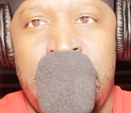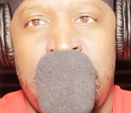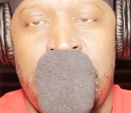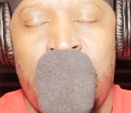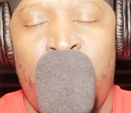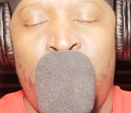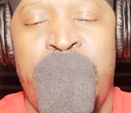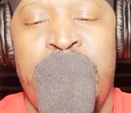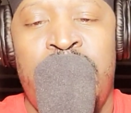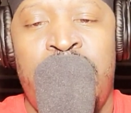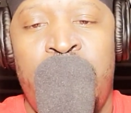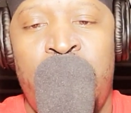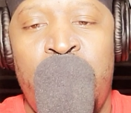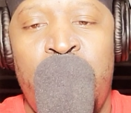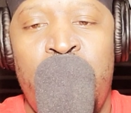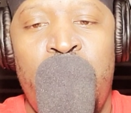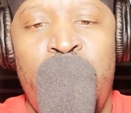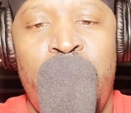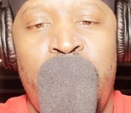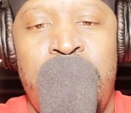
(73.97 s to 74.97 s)
when
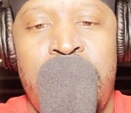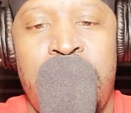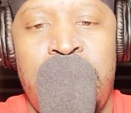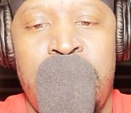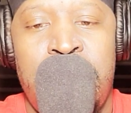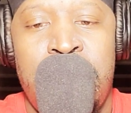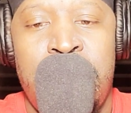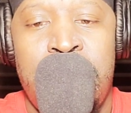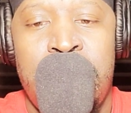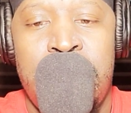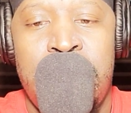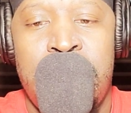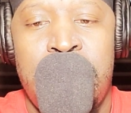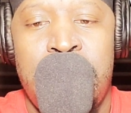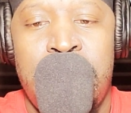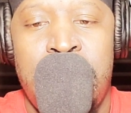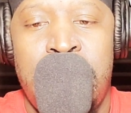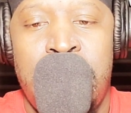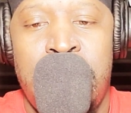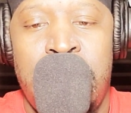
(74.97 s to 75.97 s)
you
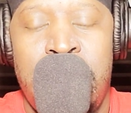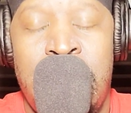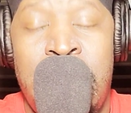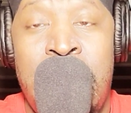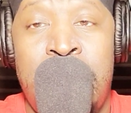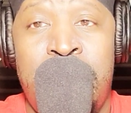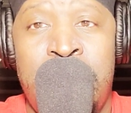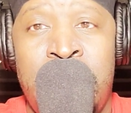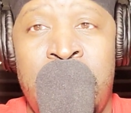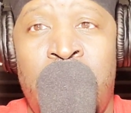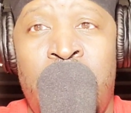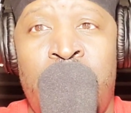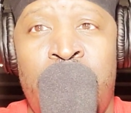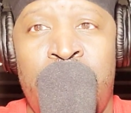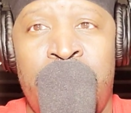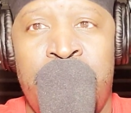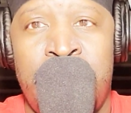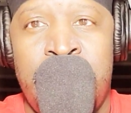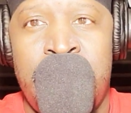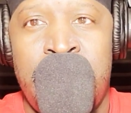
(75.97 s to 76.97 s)

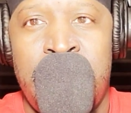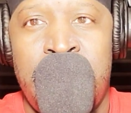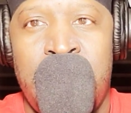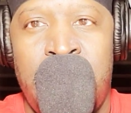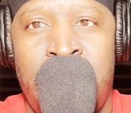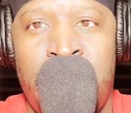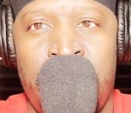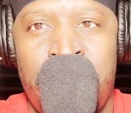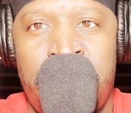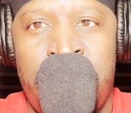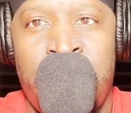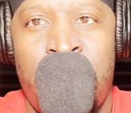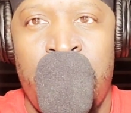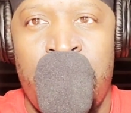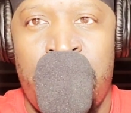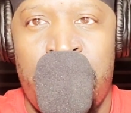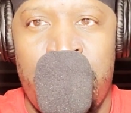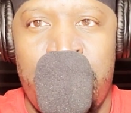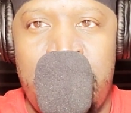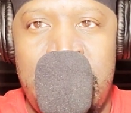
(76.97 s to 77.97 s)
uploading on
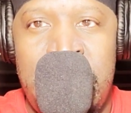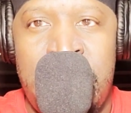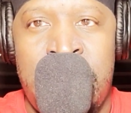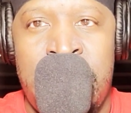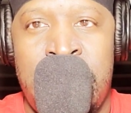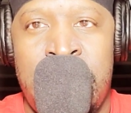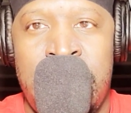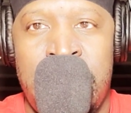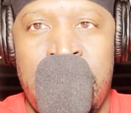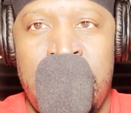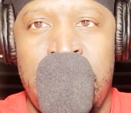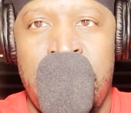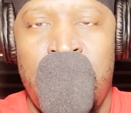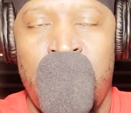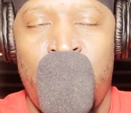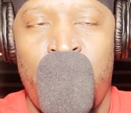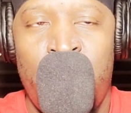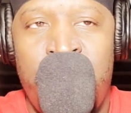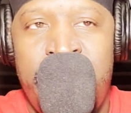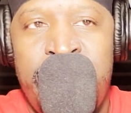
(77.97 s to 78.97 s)
social media,
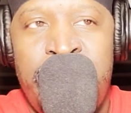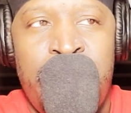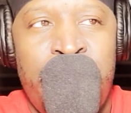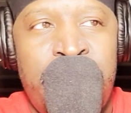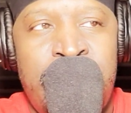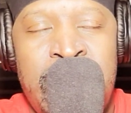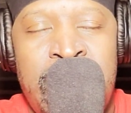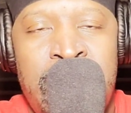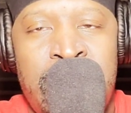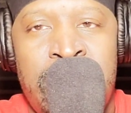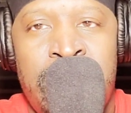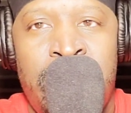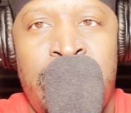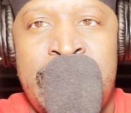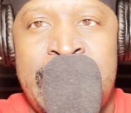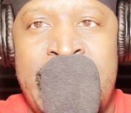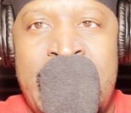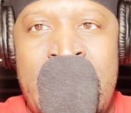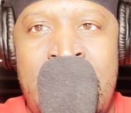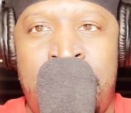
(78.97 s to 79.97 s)
what do you think
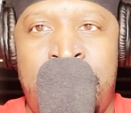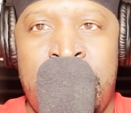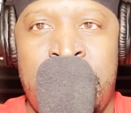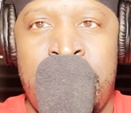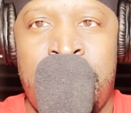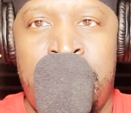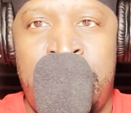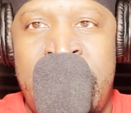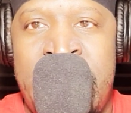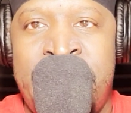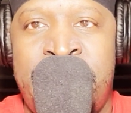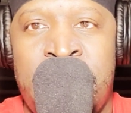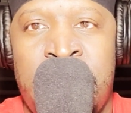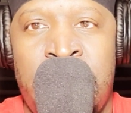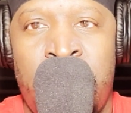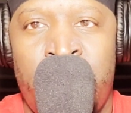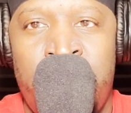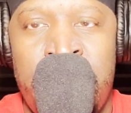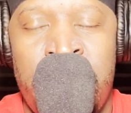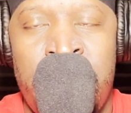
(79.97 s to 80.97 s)
going to happen?
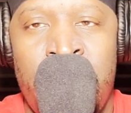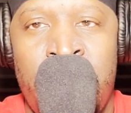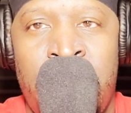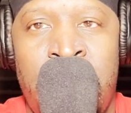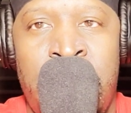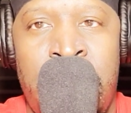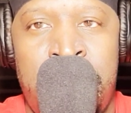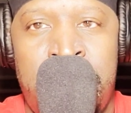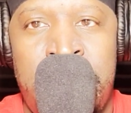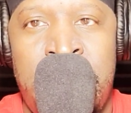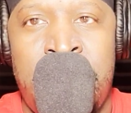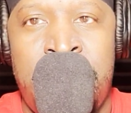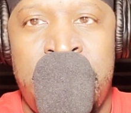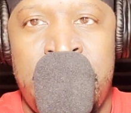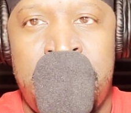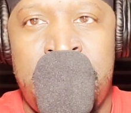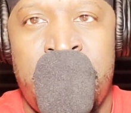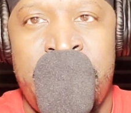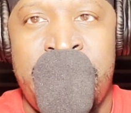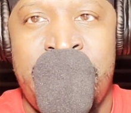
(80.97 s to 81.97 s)
Especially when you are a
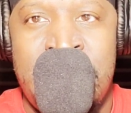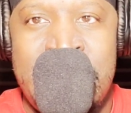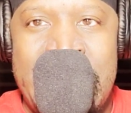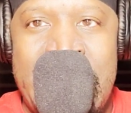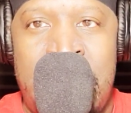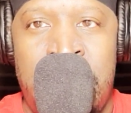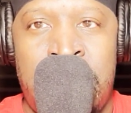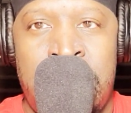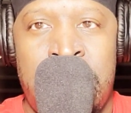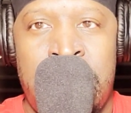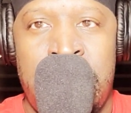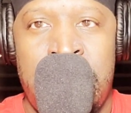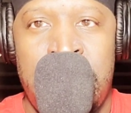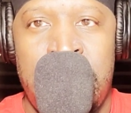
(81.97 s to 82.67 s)
public personality.